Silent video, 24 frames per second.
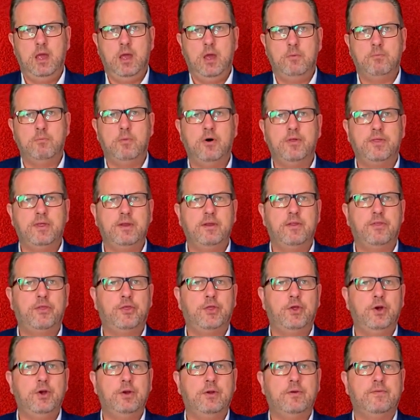More than a
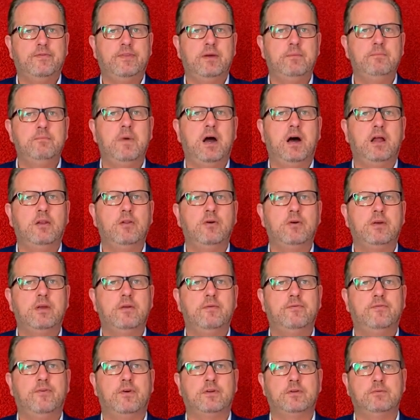third of them are
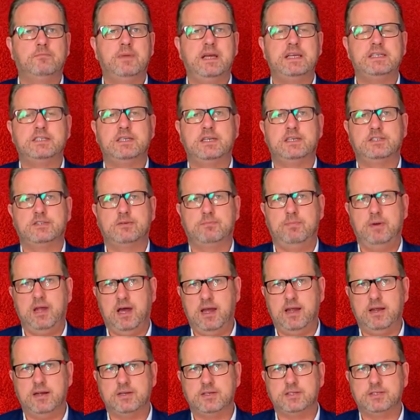looking for domestic
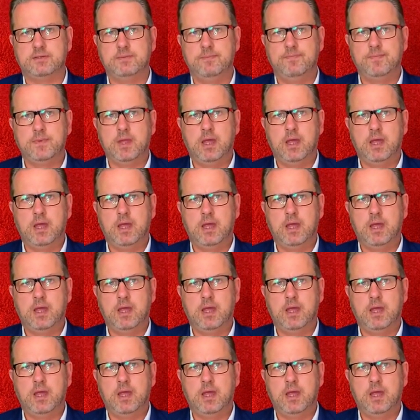suppliers.